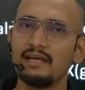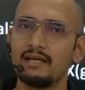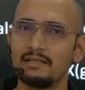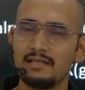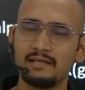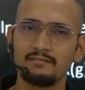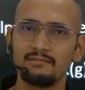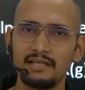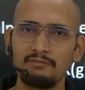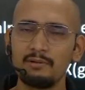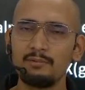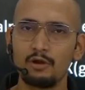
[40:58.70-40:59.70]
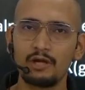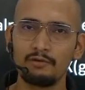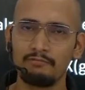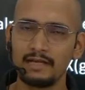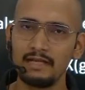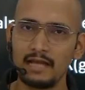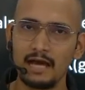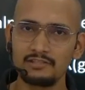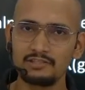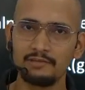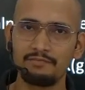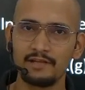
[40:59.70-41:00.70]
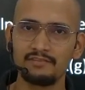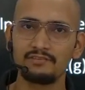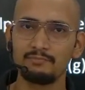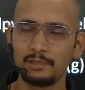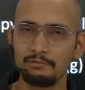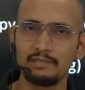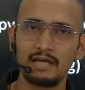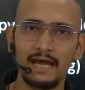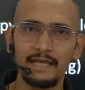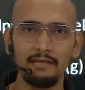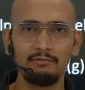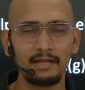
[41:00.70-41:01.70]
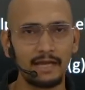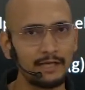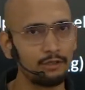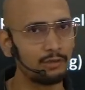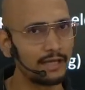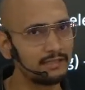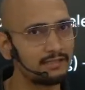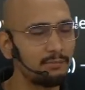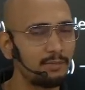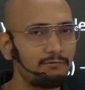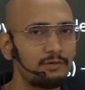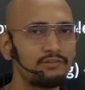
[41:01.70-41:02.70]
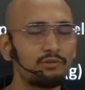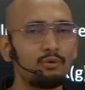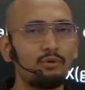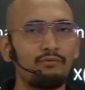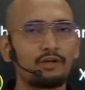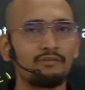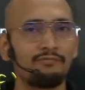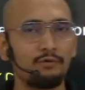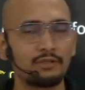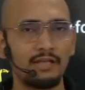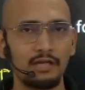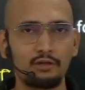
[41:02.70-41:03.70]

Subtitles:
there will be not a very large difference between the IE1, IE2, IE3, but once you go for the fourth electron,